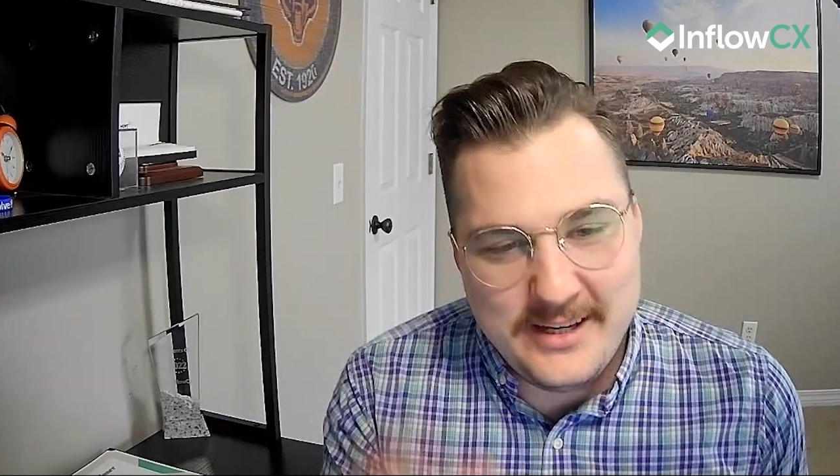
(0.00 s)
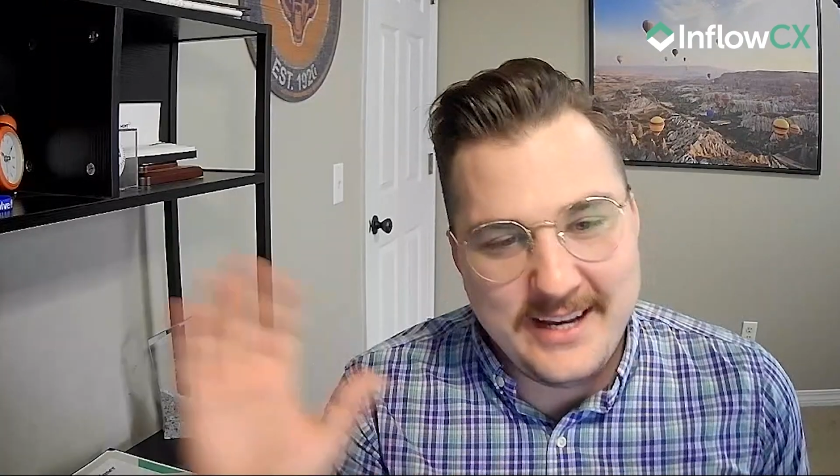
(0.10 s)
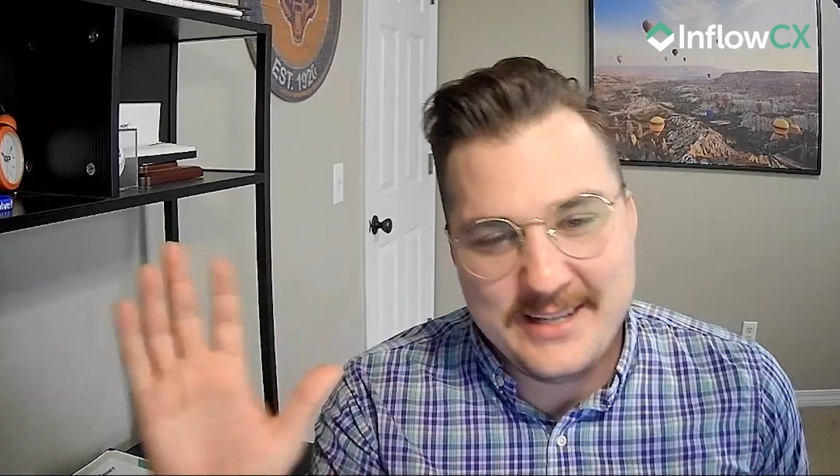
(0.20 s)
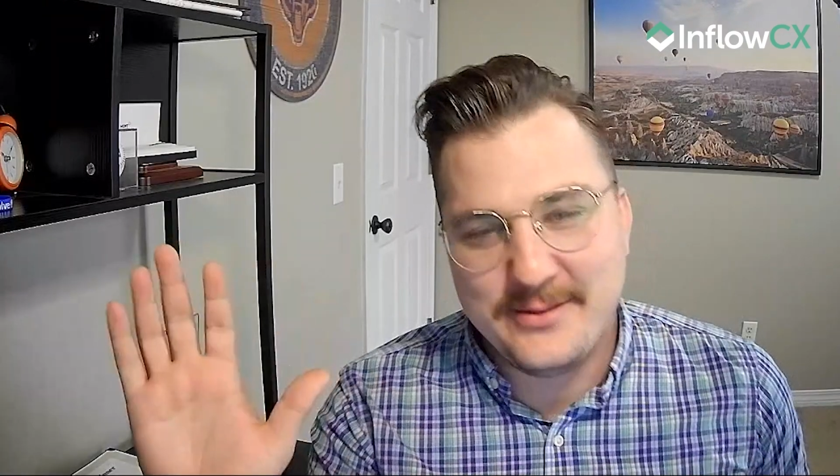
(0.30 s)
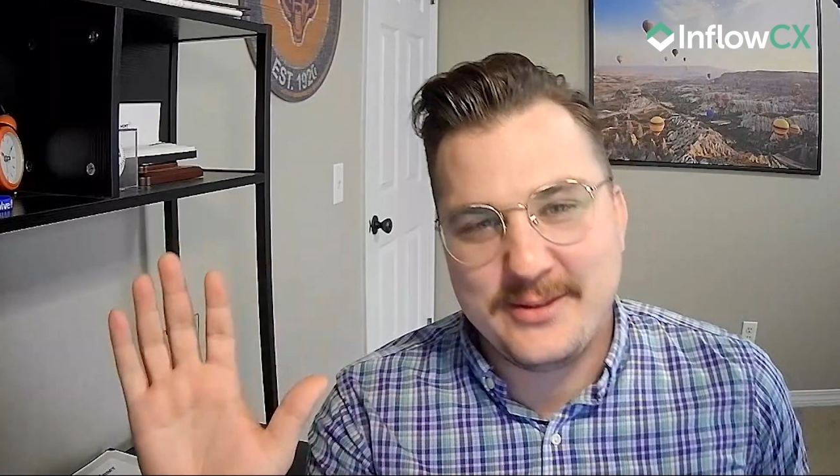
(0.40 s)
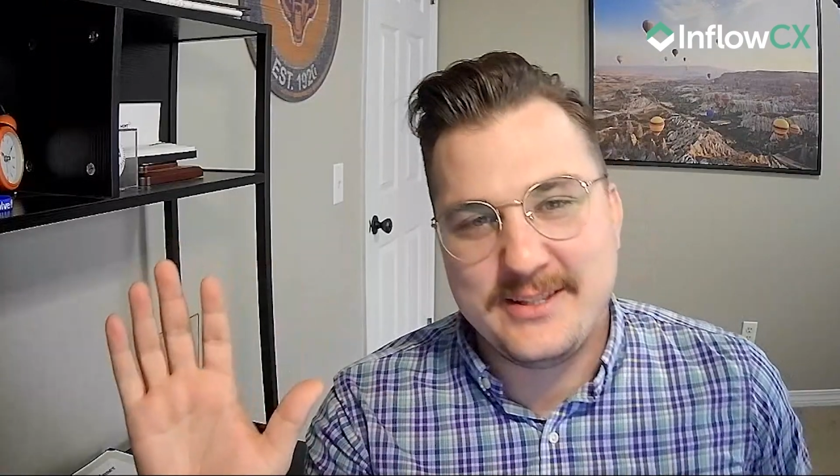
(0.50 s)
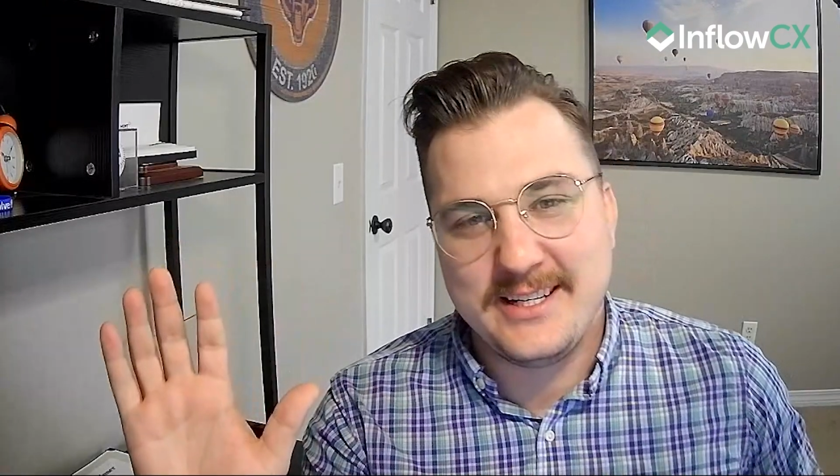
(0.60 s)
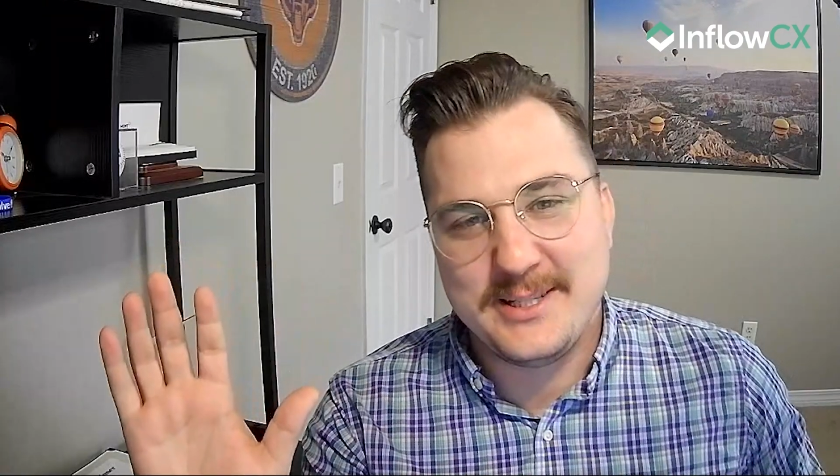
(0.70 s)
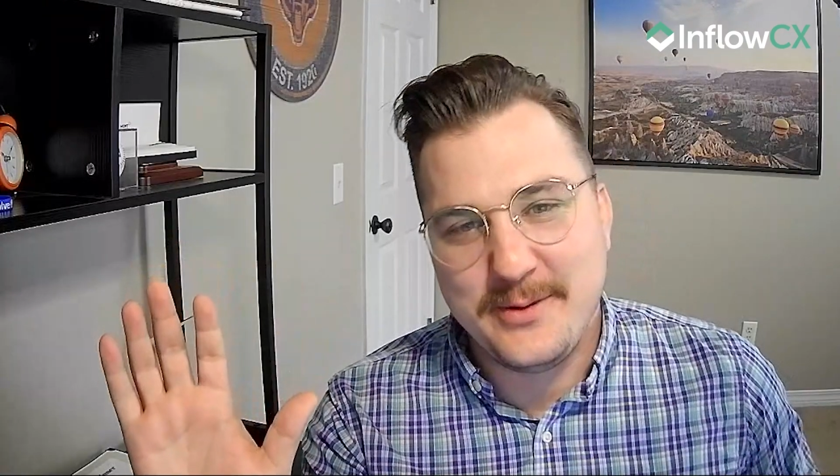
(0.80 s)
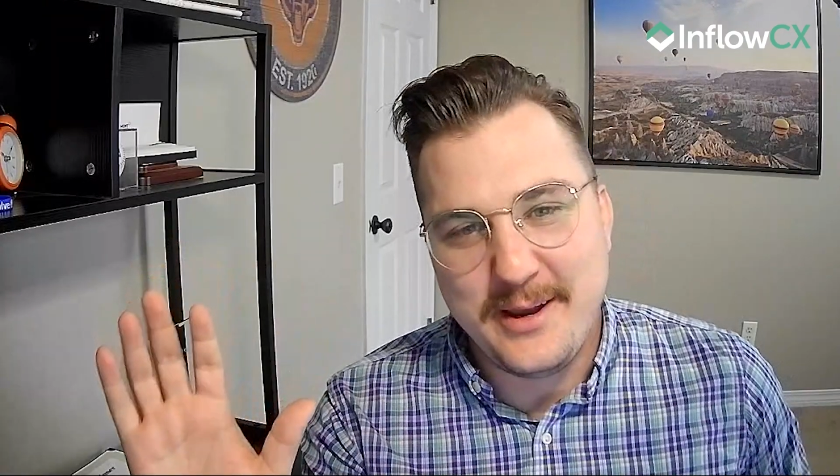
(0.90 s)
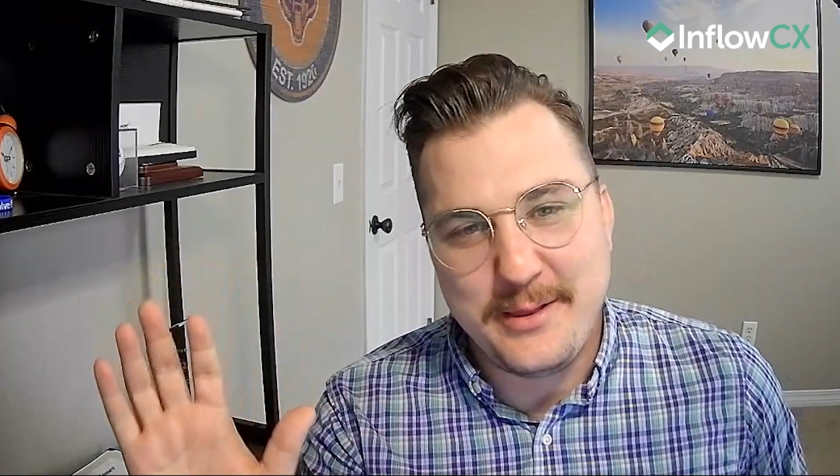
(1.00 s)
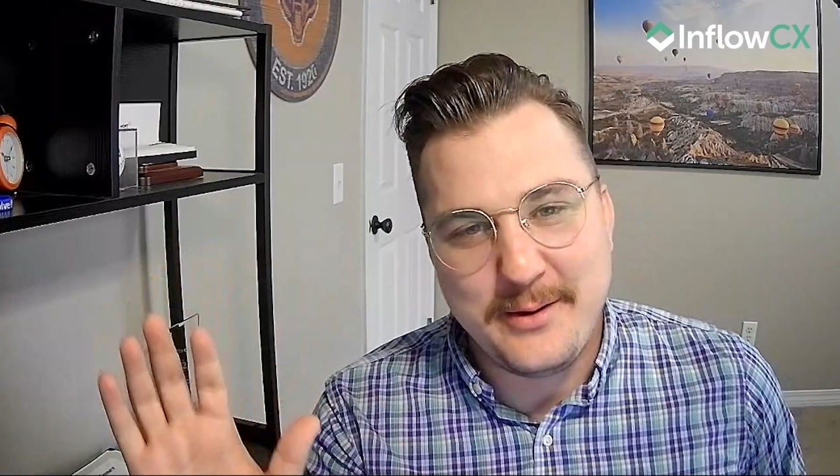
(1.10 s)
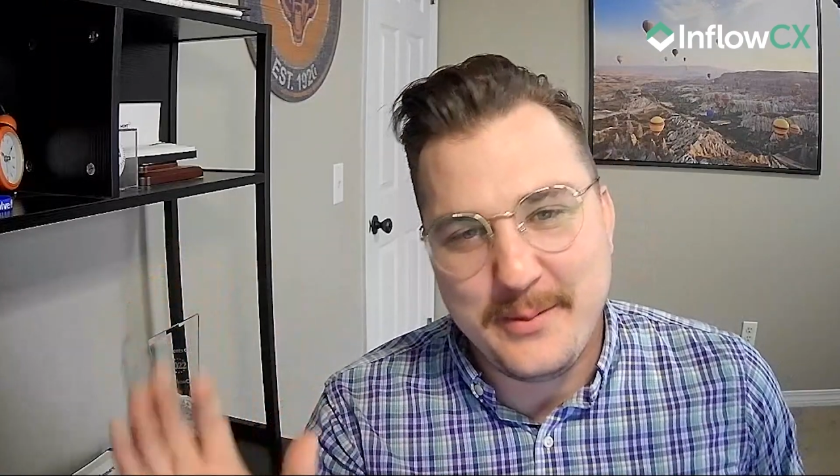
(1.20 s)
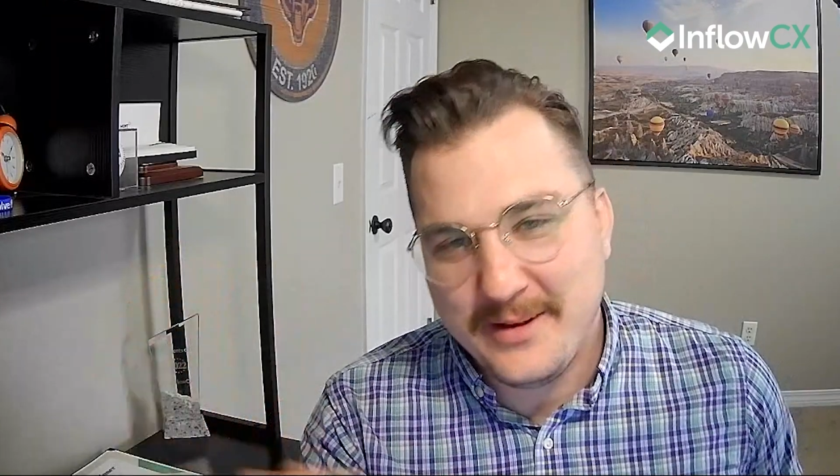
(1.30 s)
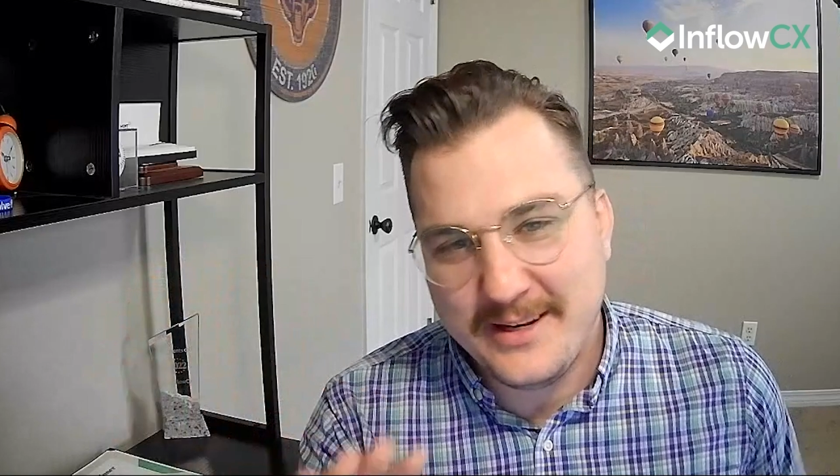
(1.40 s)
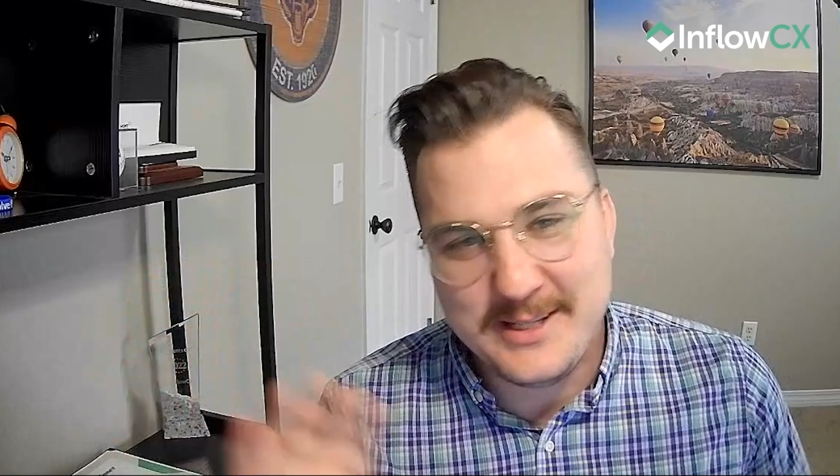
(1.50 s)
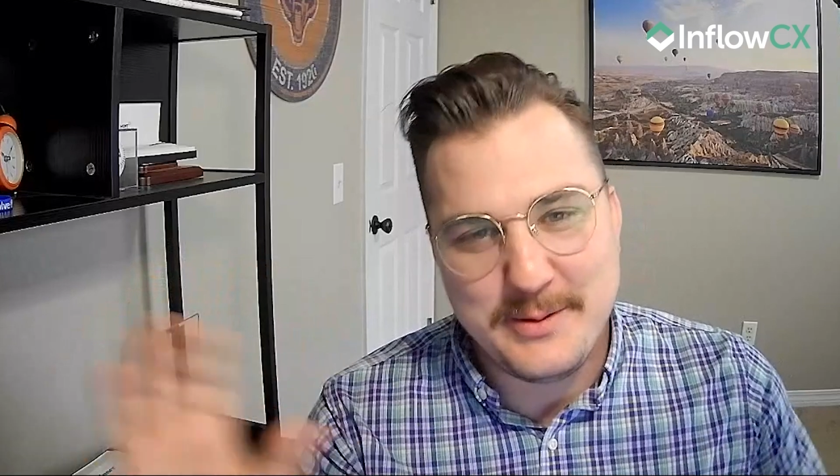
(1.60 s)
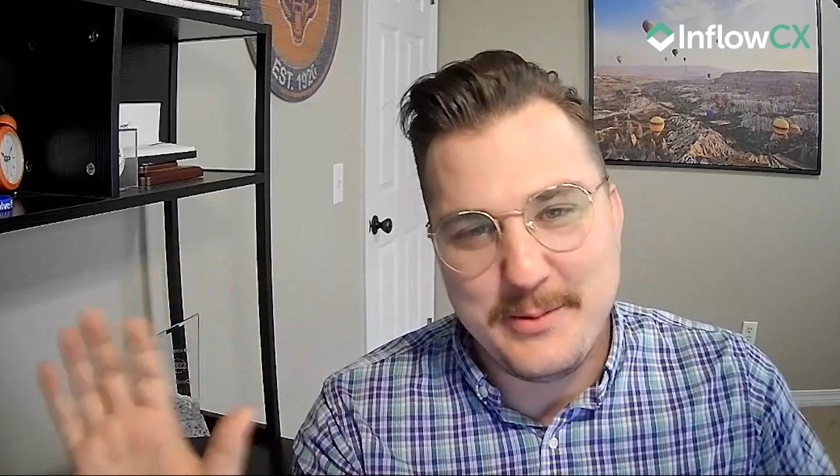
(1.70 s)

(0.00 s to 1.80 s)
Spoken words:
cadence for this next 20 to 30 minutes.